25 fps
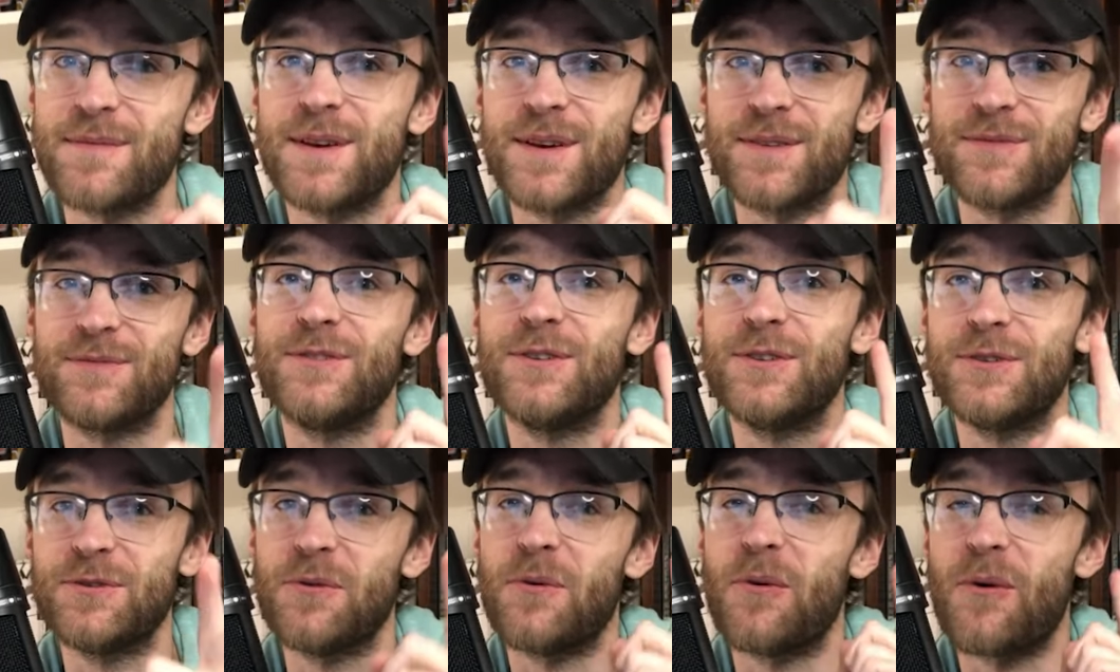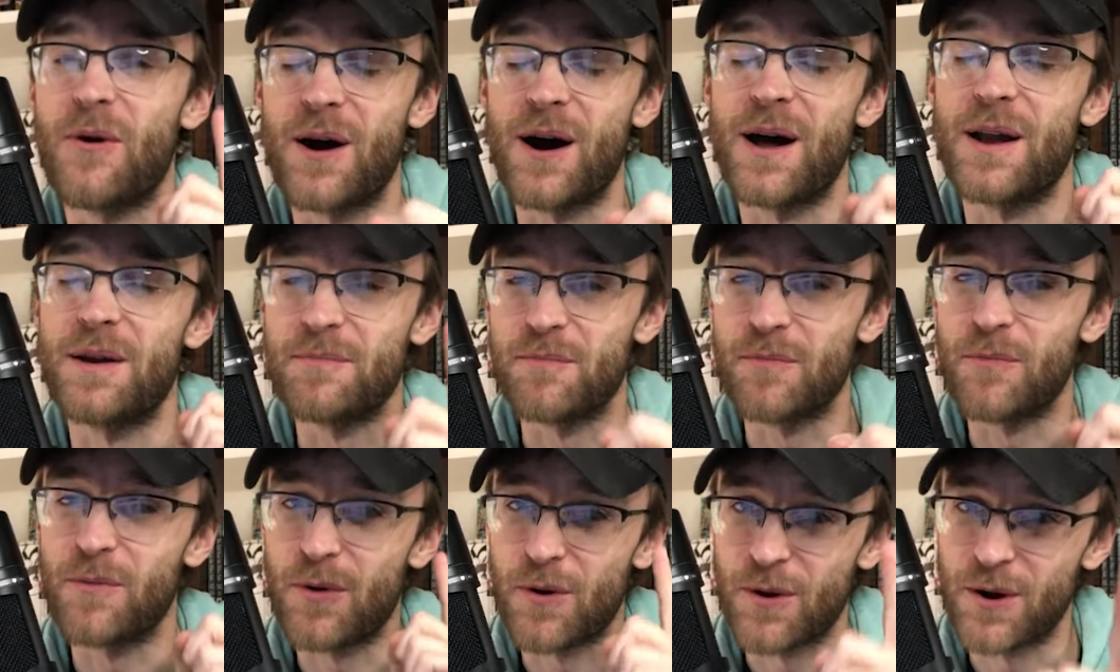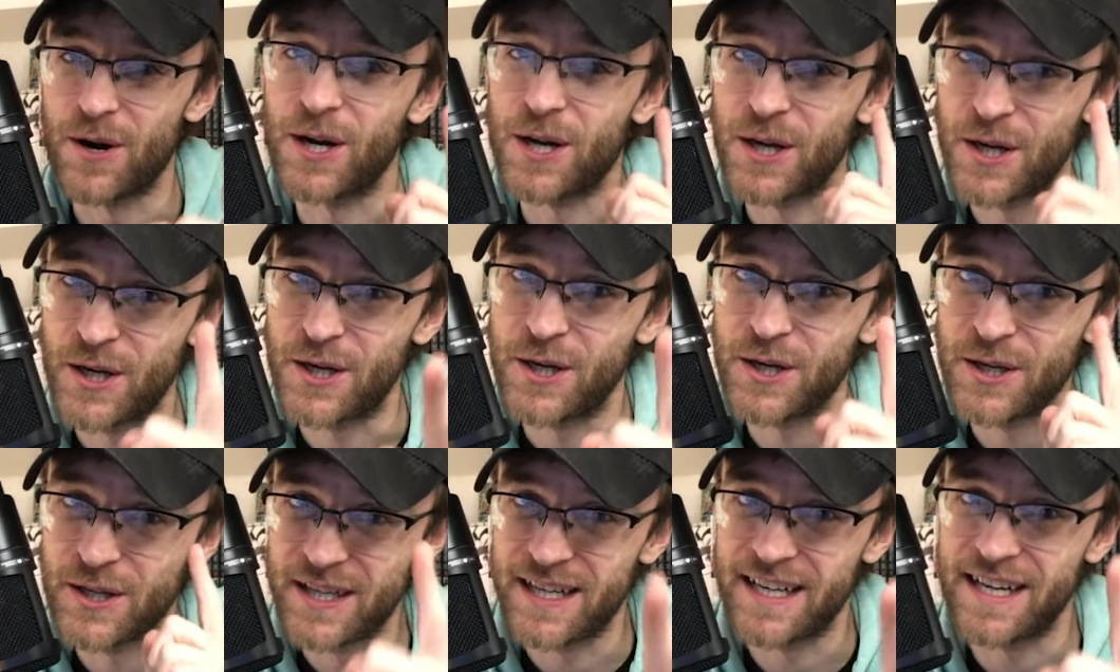if you want more
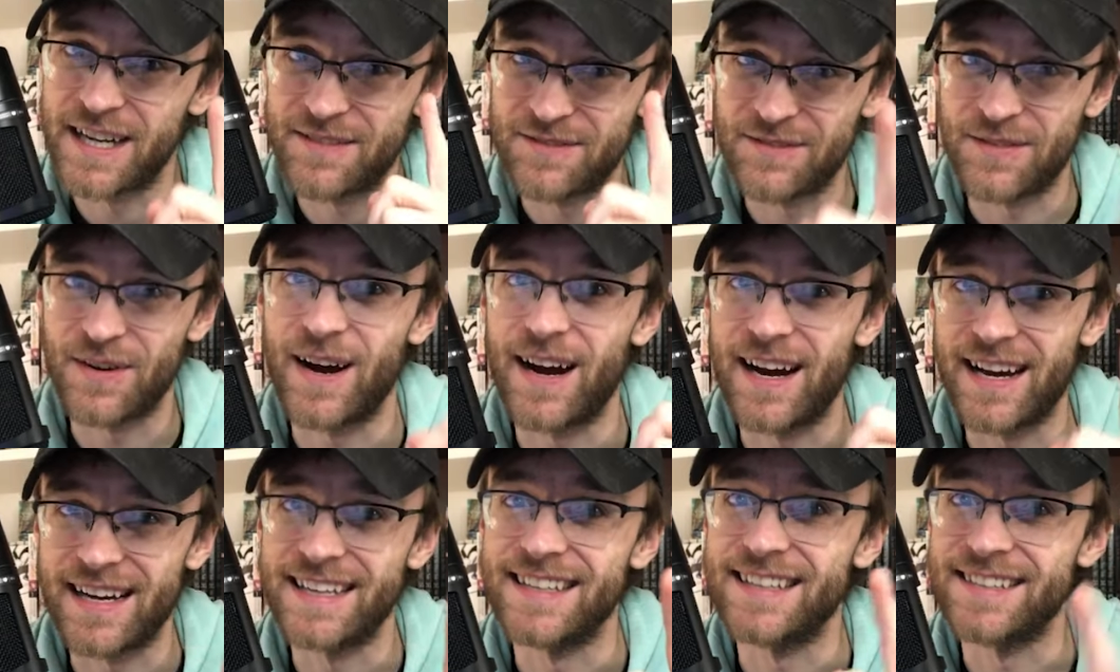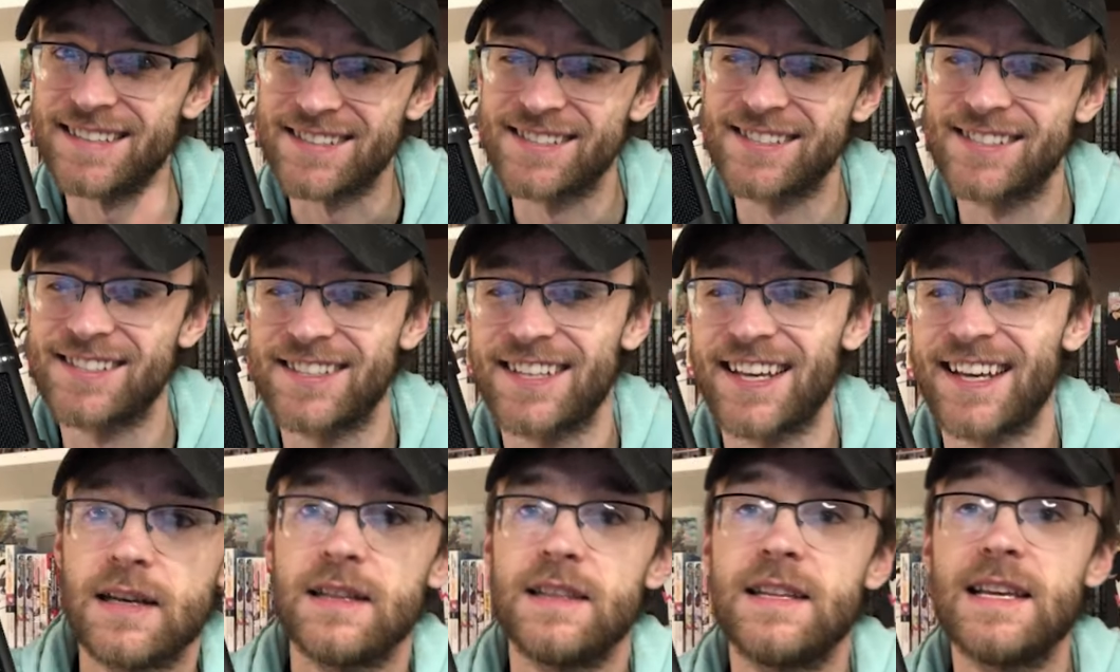good advice.